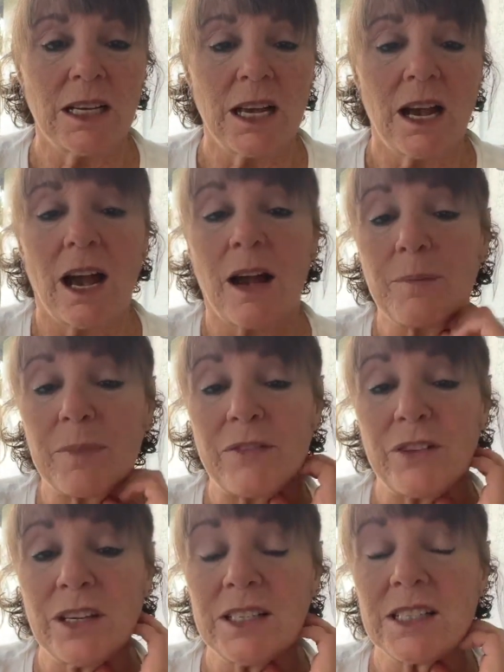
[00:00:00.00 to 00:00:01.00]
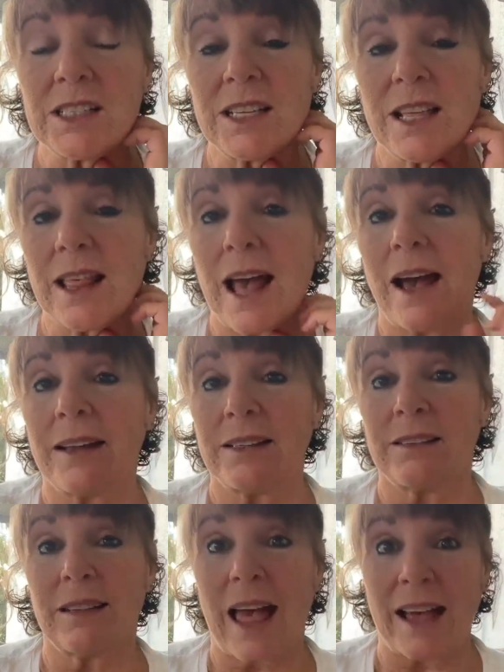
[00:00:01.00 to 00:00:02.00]
But if you didn't see
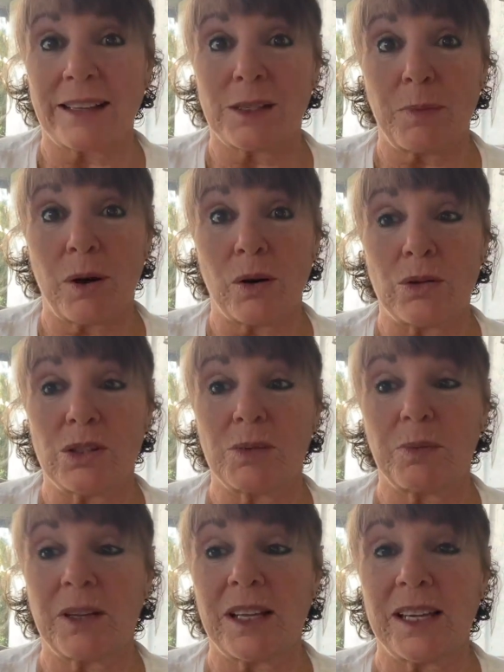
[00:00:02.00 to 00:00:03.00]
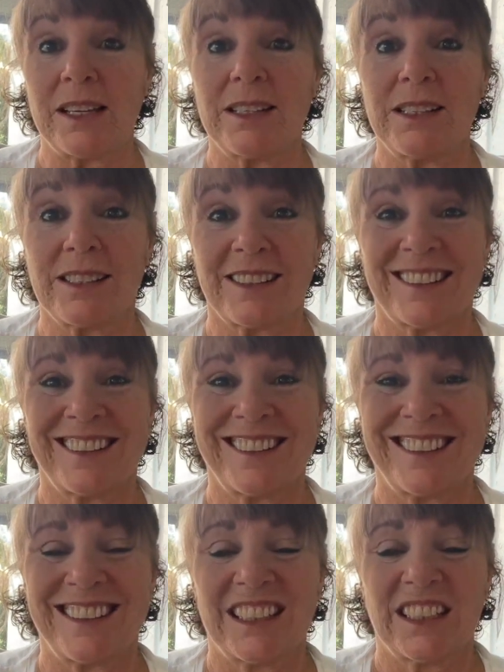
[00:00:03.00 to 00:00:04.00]
that last post, please
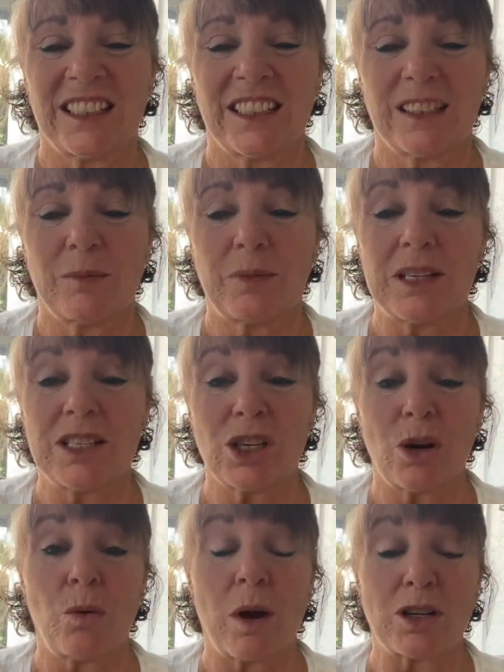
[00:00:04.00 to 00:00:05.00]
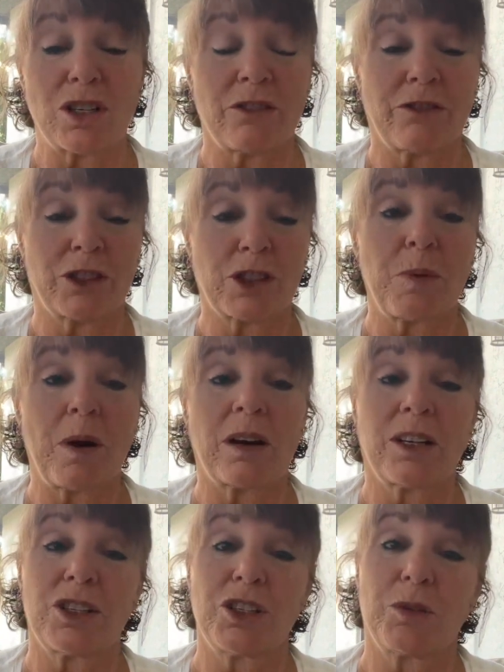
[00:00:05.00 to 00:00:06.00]
go watch the first part
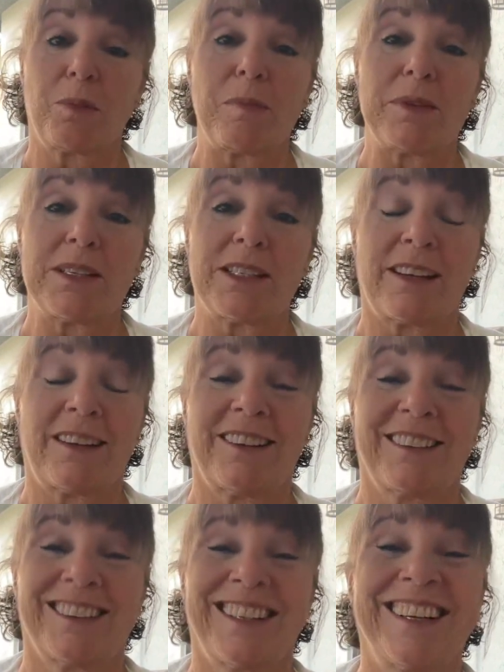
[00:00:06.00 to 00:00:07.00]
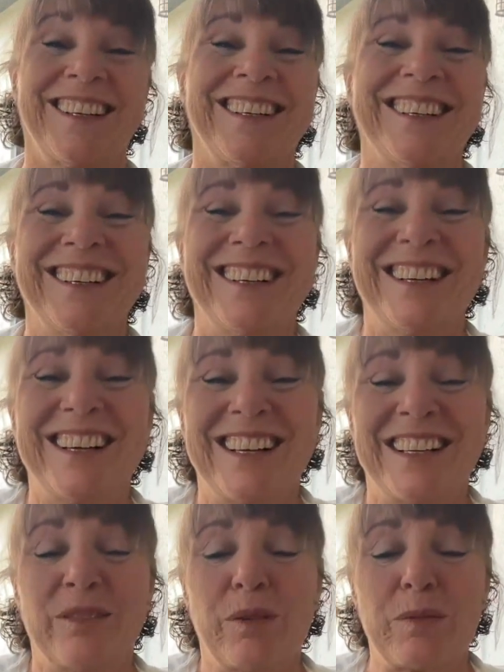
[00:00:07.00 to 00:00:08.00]
because you'll be missing.
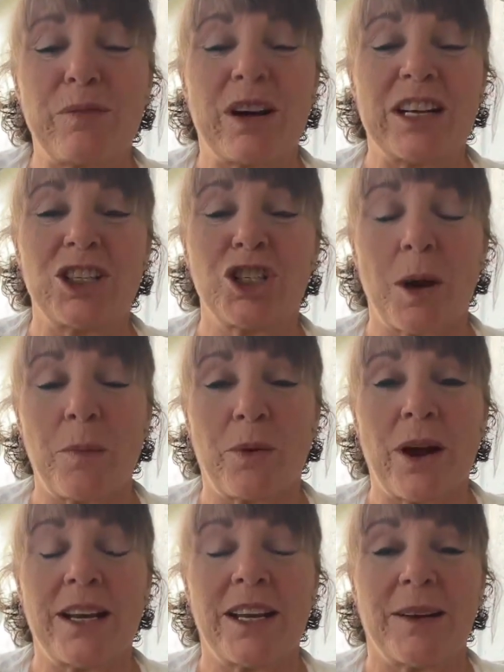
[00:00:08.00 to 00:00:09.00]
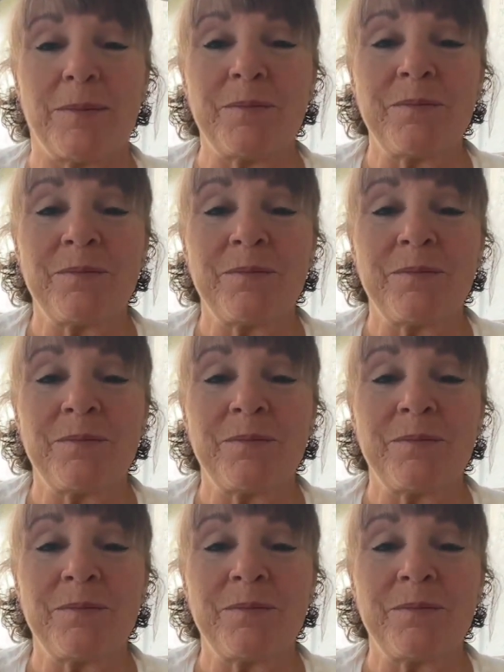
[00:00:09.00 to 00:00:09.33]
We're going to jump right in.